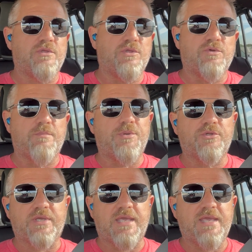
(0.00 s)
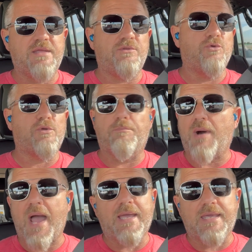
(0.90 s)
You can build a kit. You can
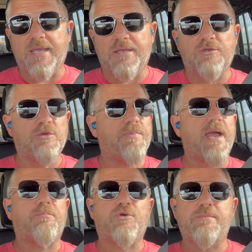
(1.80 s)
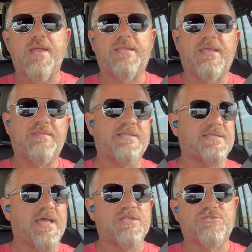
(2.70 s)
buy a kit. You can buy a pre-made kit that's
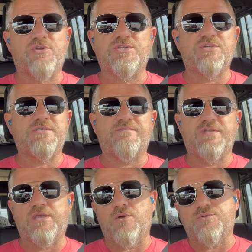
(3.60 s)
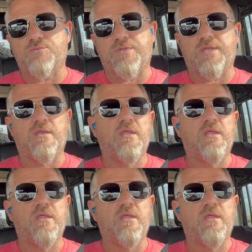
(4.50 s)
got instructions and videos with it.